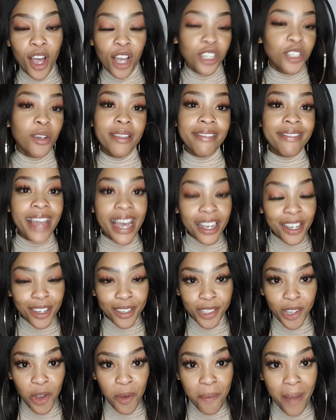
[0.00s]
So thank you
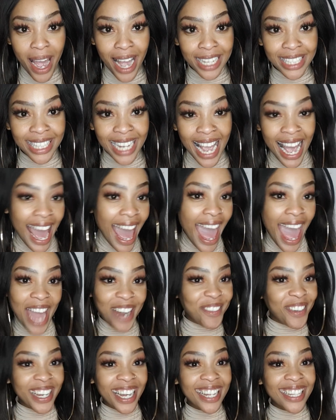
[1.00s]
so much,
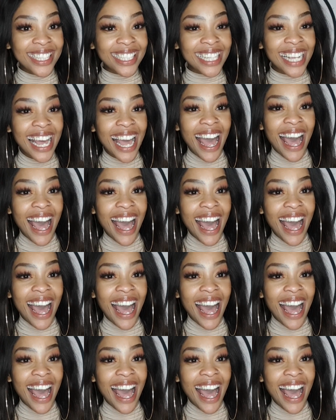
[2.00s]
advocates.